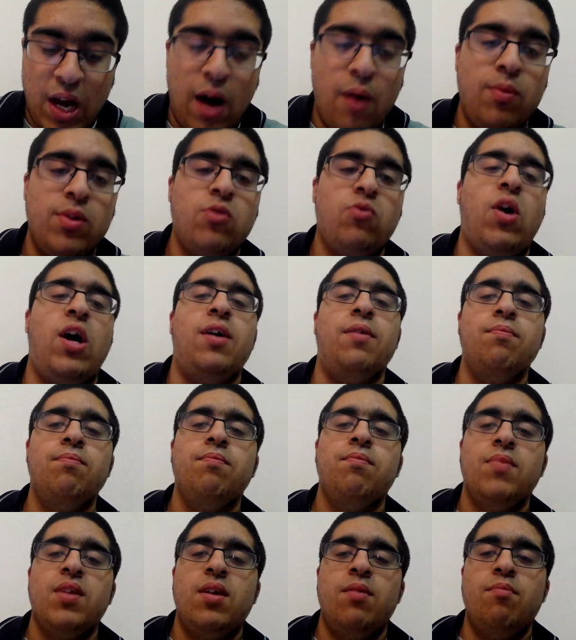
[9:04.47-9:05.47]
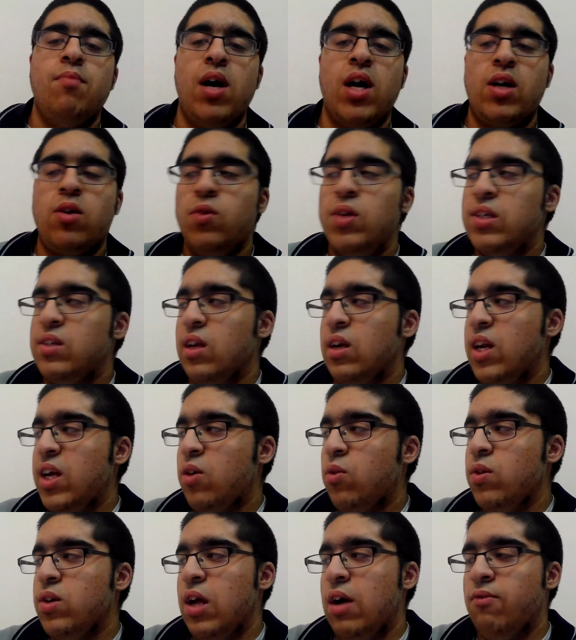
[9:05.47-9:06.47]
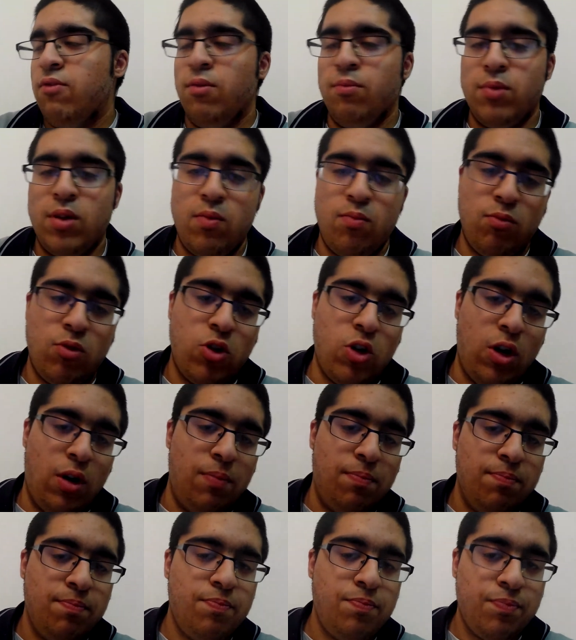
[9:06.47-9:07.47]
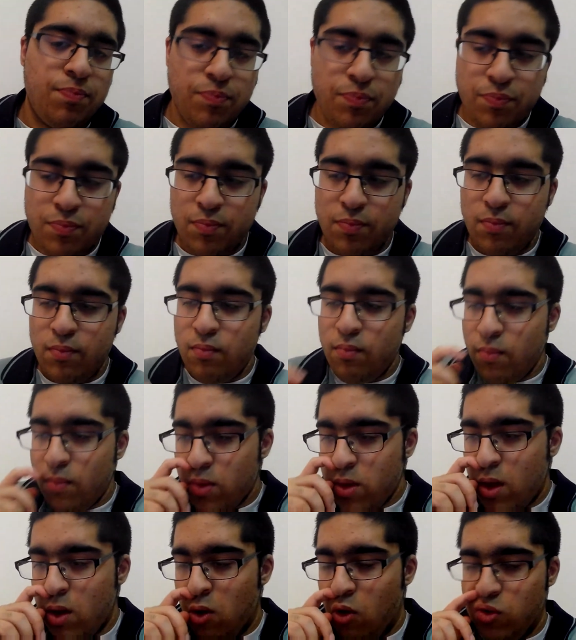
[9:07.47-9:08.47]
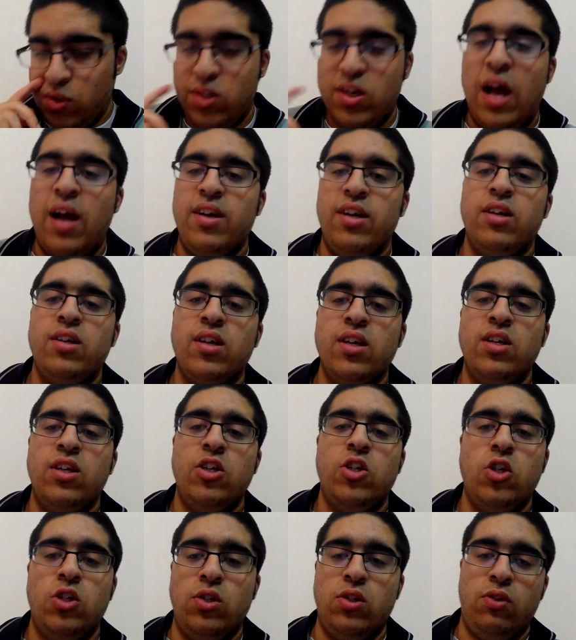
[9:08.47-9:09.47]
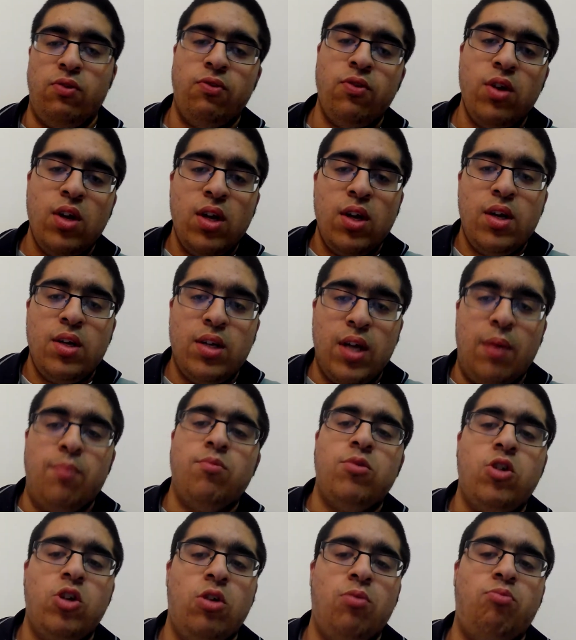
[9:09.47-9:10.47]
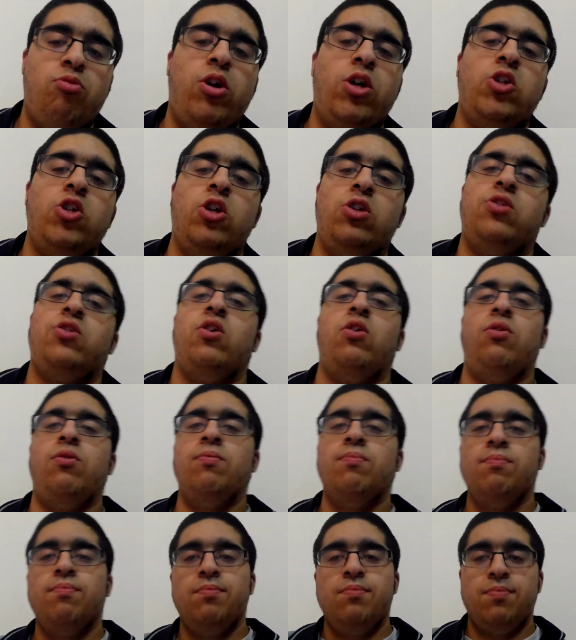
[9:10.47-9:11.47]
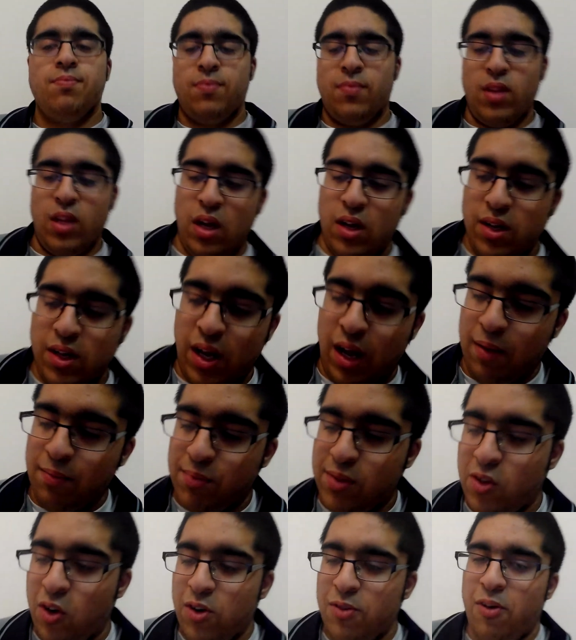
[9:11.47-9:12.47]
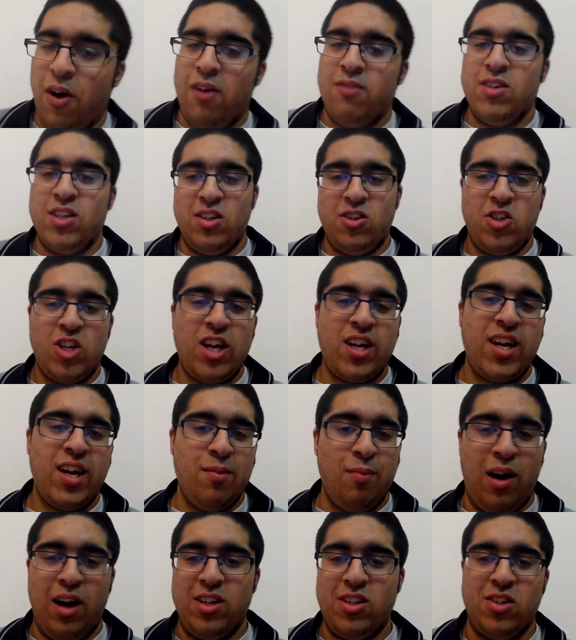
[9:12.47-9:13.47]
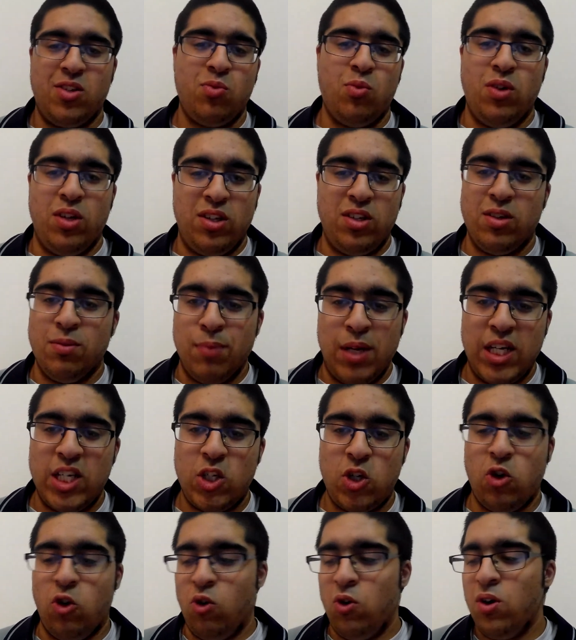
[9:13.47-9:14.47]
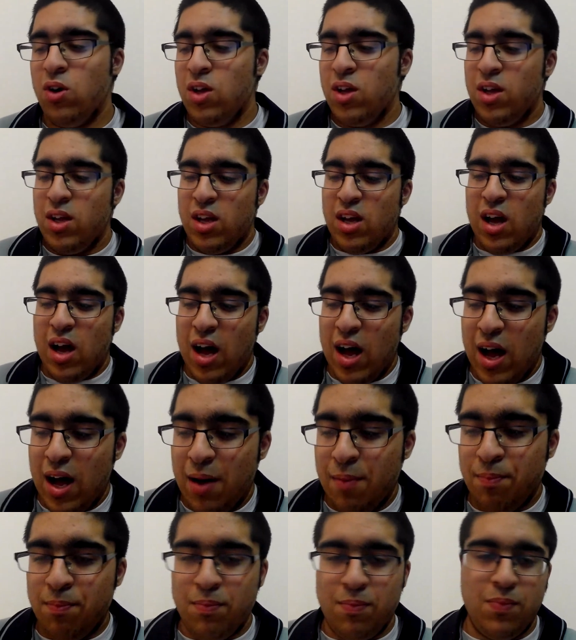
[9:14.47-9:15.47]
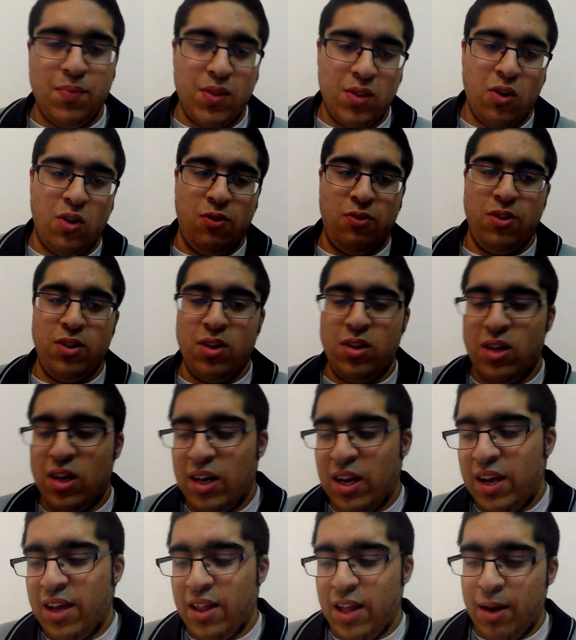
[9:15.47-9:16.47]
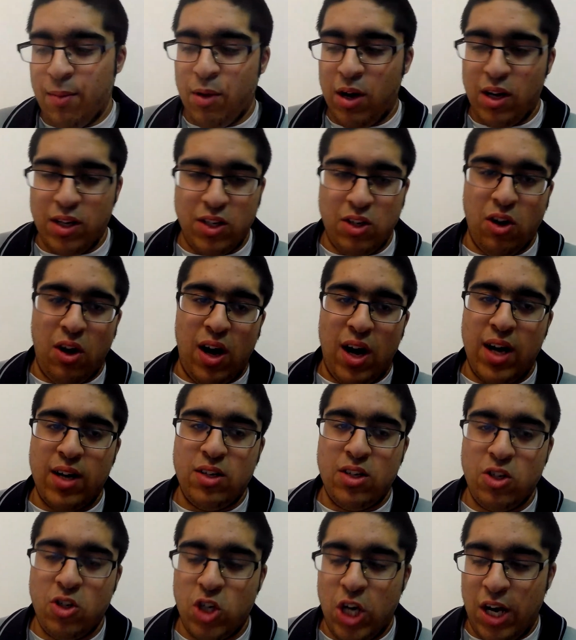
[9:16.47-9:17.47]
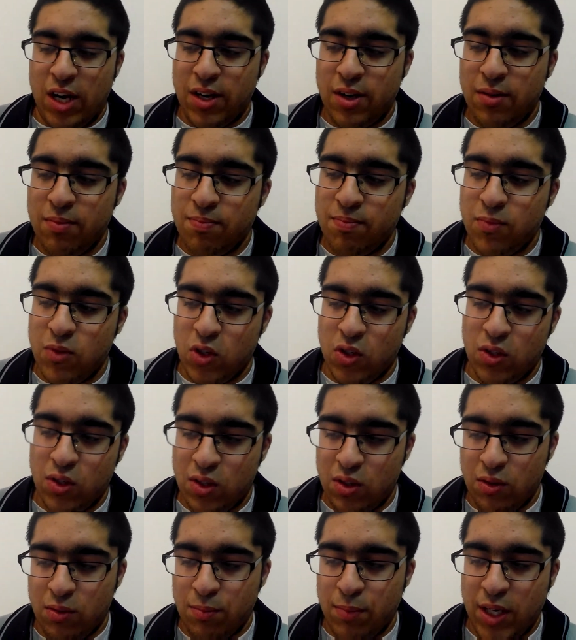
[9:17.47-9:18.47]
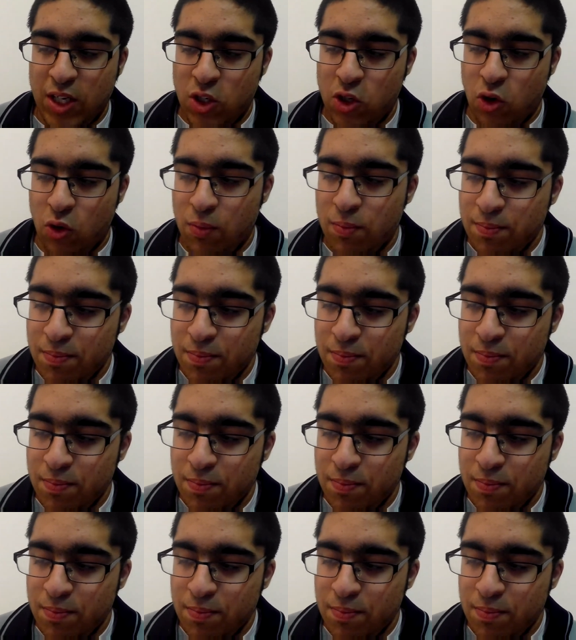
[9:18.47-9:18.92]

was right. Mercury is a liquid at room temperature, or standard conditions of temperature and pressure. So, yeah, sorry for having to check it, but I just wanted to make sure. Sorry for the delay there, but I had to check just to make sure,